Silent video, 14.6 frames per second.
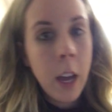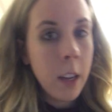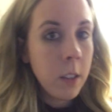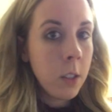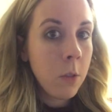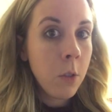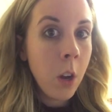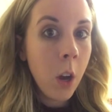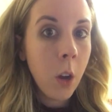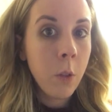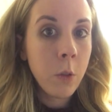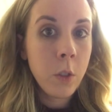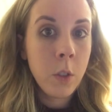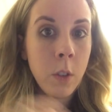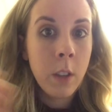as you
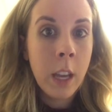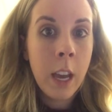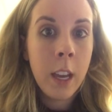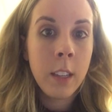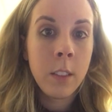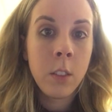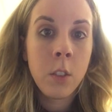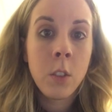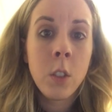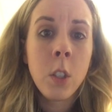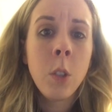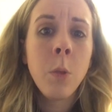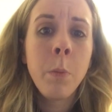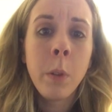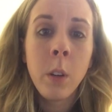go. So that is
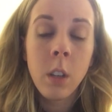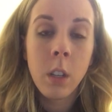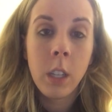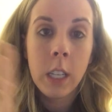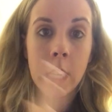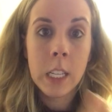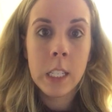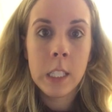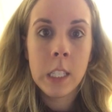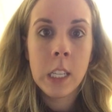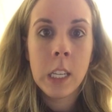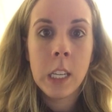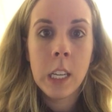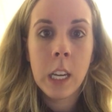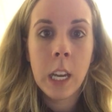super easy.